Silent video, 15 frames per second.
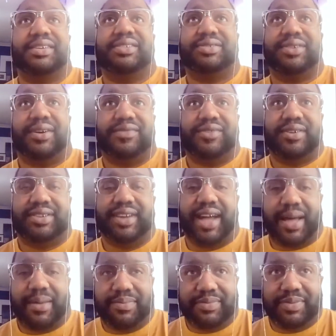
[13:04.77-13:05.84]
So if you're a
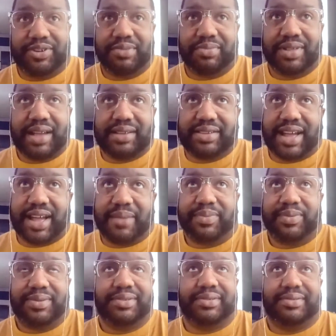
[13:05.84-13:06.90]
top, especially a black
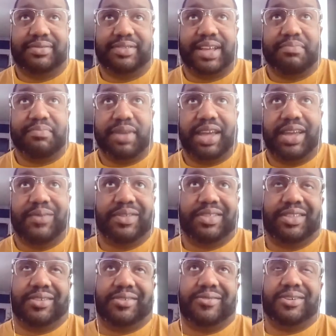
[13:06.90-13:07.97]
top like me
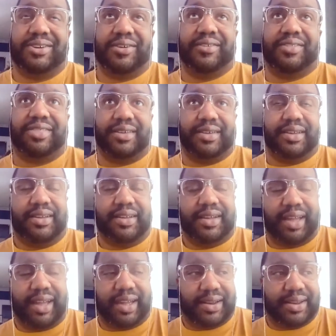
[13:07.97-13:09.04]
with a little girth
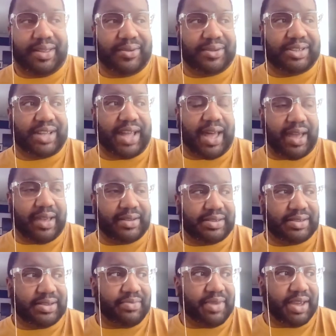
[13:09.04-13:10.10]
and little
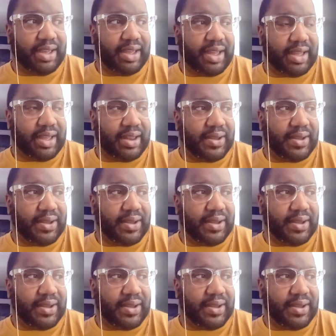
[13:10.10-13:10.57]
size, to me,